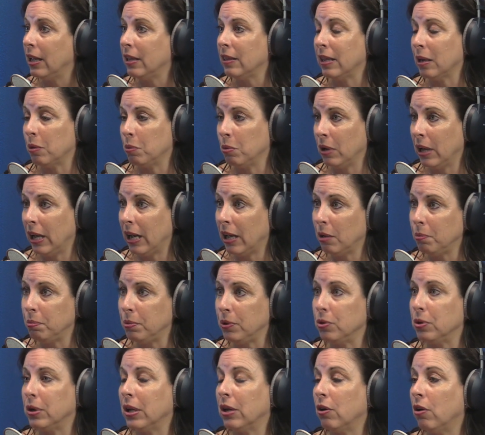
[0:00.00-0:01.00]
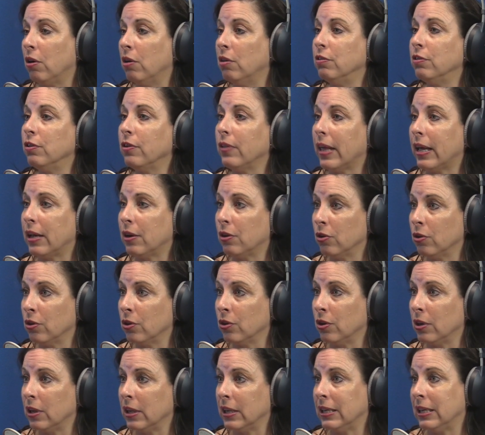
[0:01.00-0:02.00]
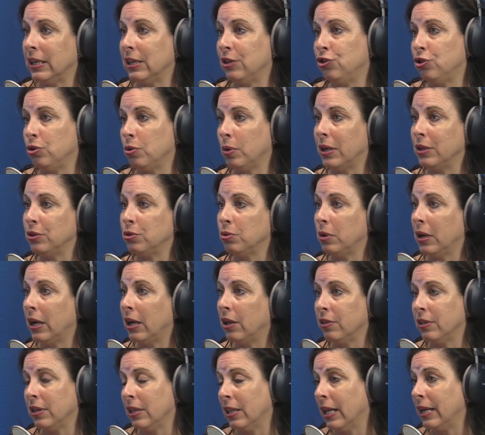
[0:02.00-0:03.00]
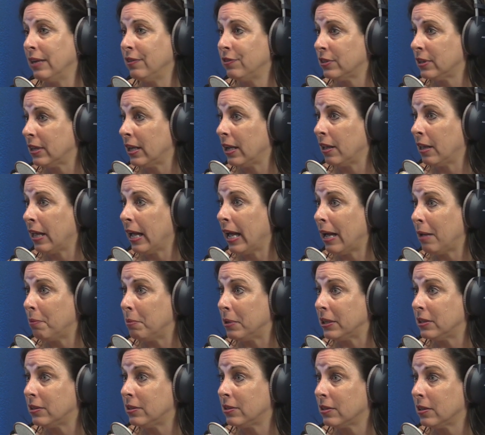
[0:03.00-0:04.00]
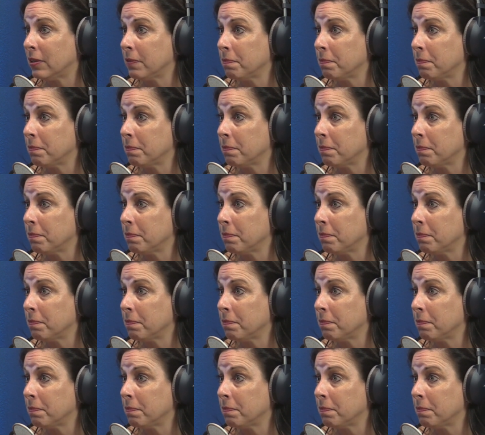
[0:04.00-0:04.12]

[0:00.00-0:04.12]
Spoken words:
that will help you get over that hurdle and get you onto healthy lifestyle habits.